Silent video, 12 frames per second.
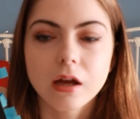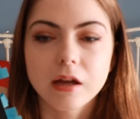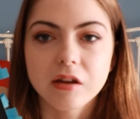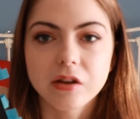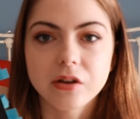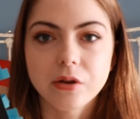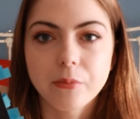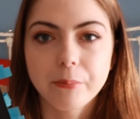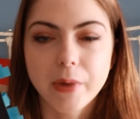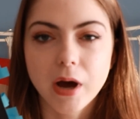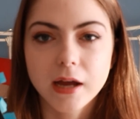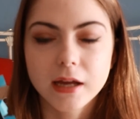in
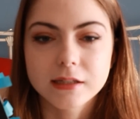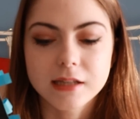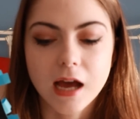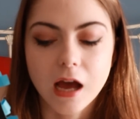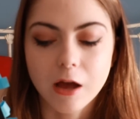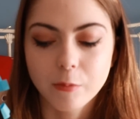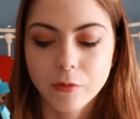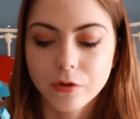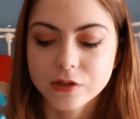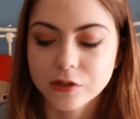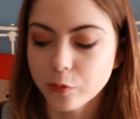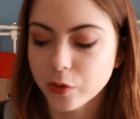my exam,
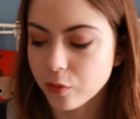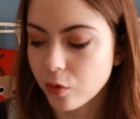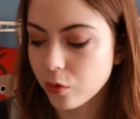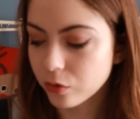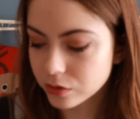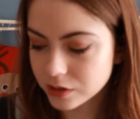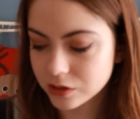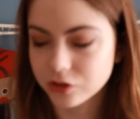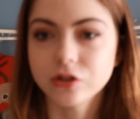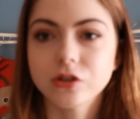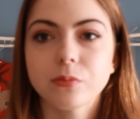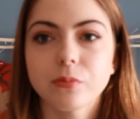so we were all
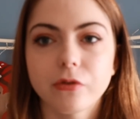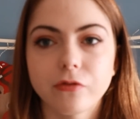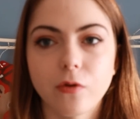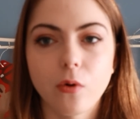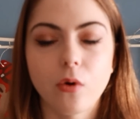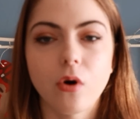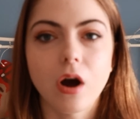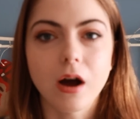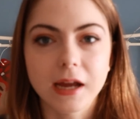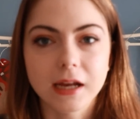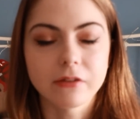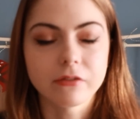stood before our
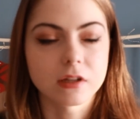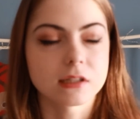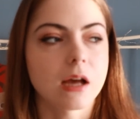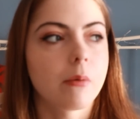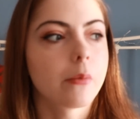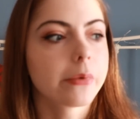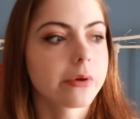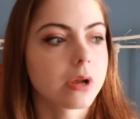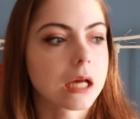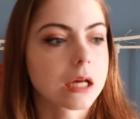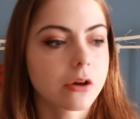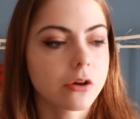A-level exam and we were
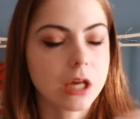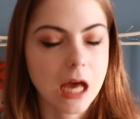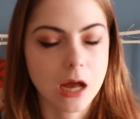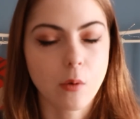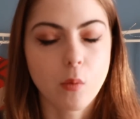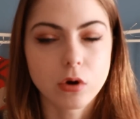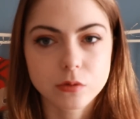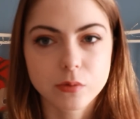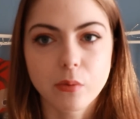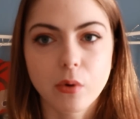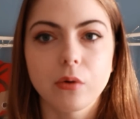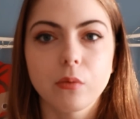like, okay, what do
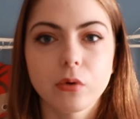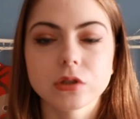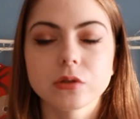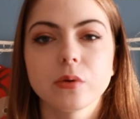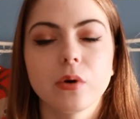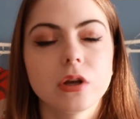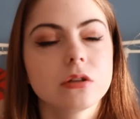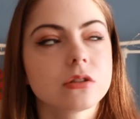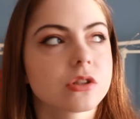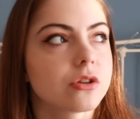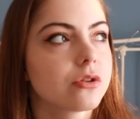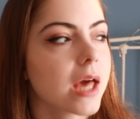we want, what do we want?
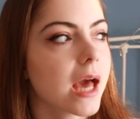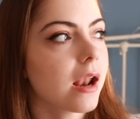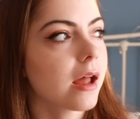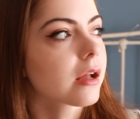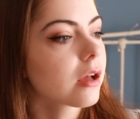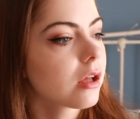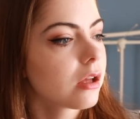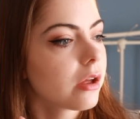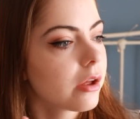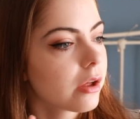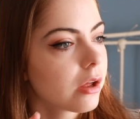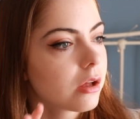So you get like,
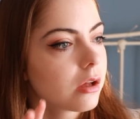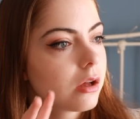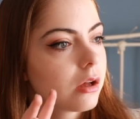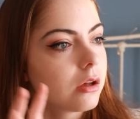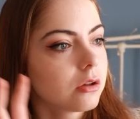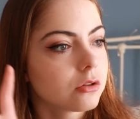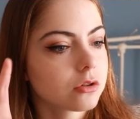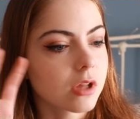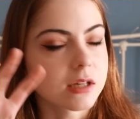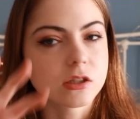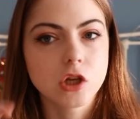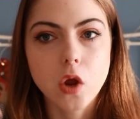
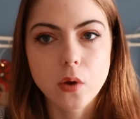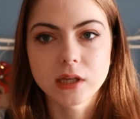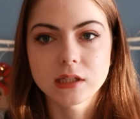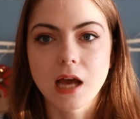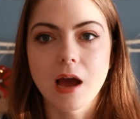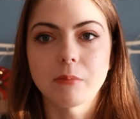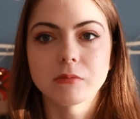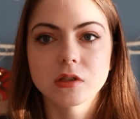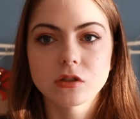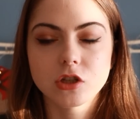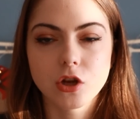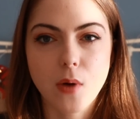there's two
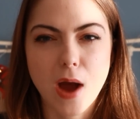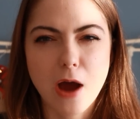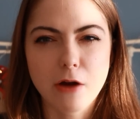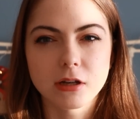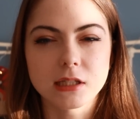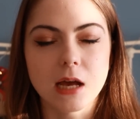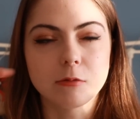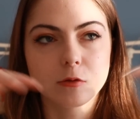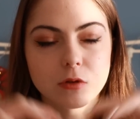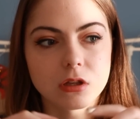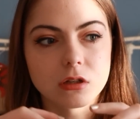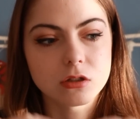exams, 2 hour exams
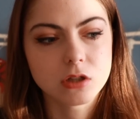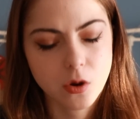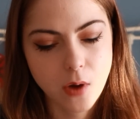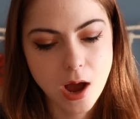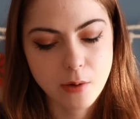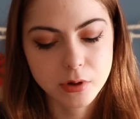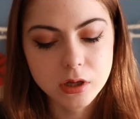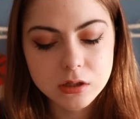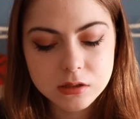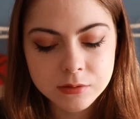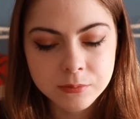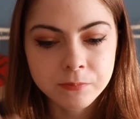within 2
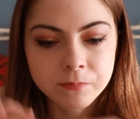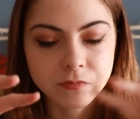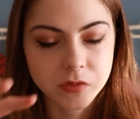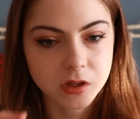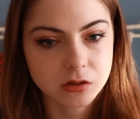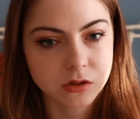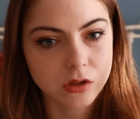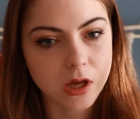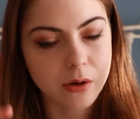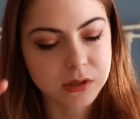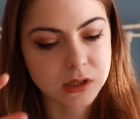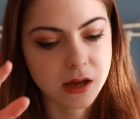hours. So
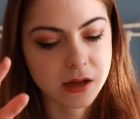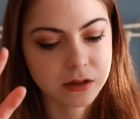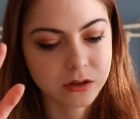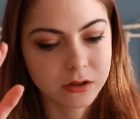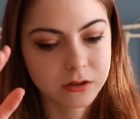there was like,